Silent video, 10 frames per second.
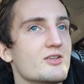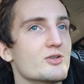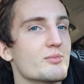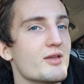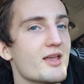you're
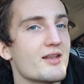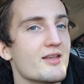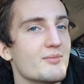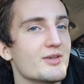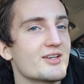the man,
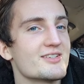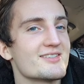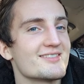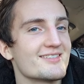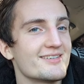because
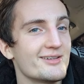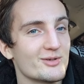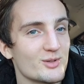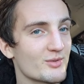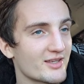
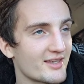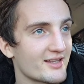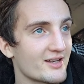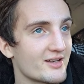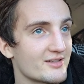you might get
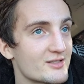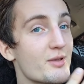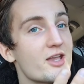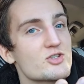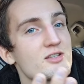
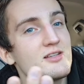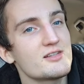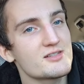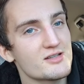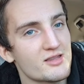smashed. And
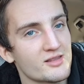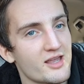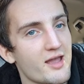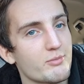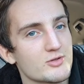this is a thing that
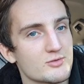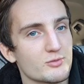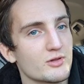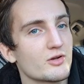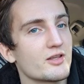happens
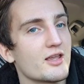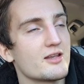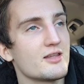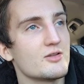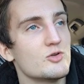with learning
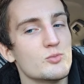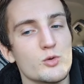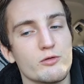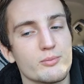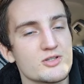any new
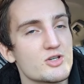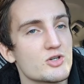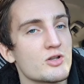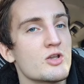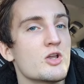move or
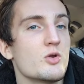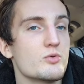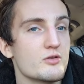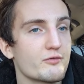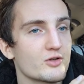position.
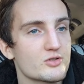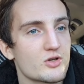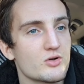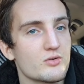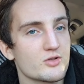When you first
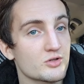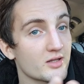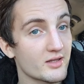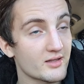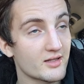go and try
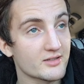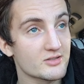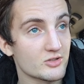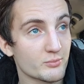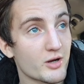leg locks,
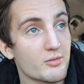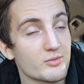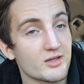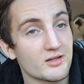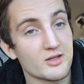you're
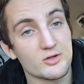probably going to get